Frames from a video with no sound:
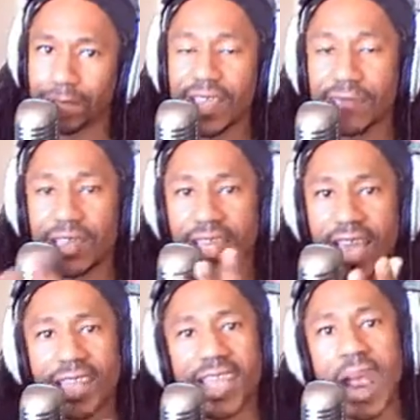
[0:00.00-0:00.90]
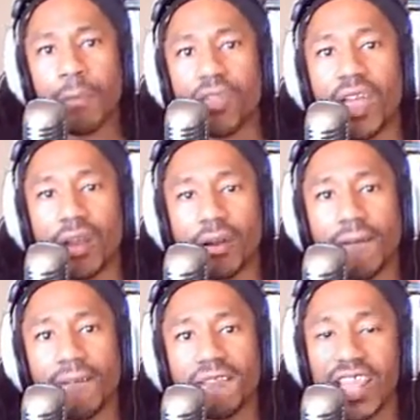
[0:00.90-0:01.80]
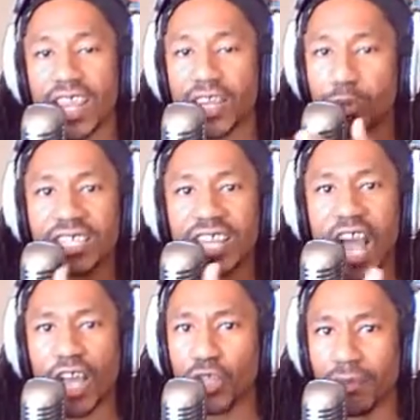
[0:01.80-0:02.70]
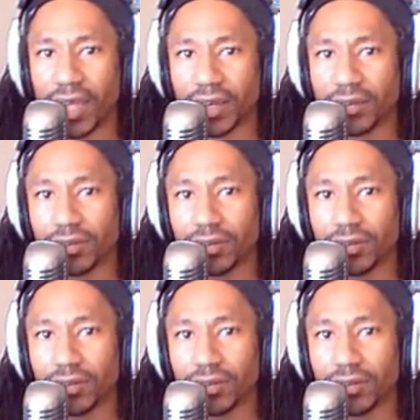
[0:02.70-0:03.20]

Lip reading: If you got a camera there and you document